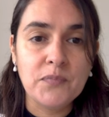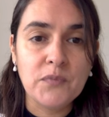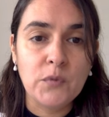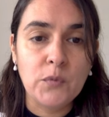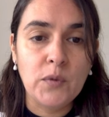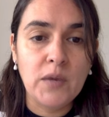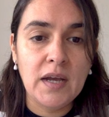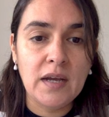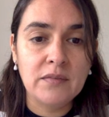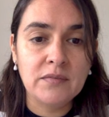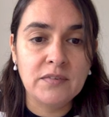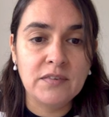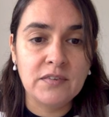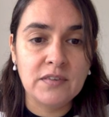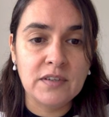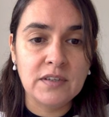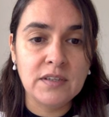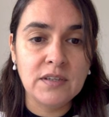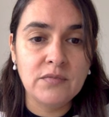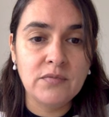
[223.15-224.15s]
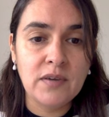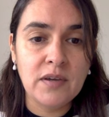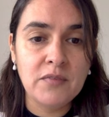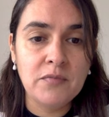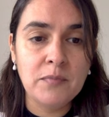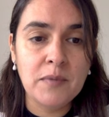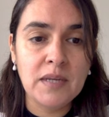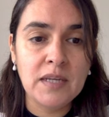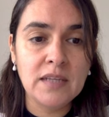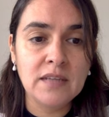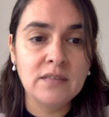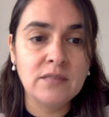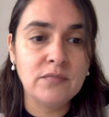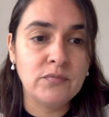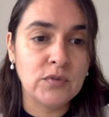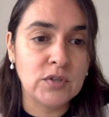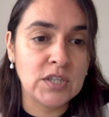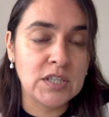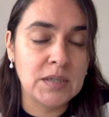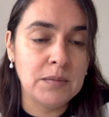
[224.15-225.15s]
We have 35 minutes
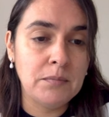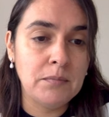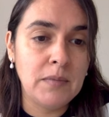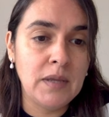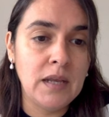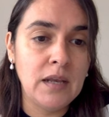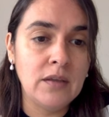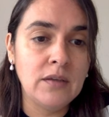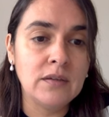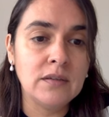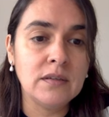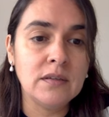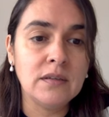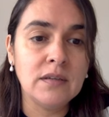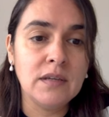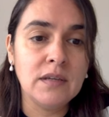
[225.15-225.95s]
for 10 million,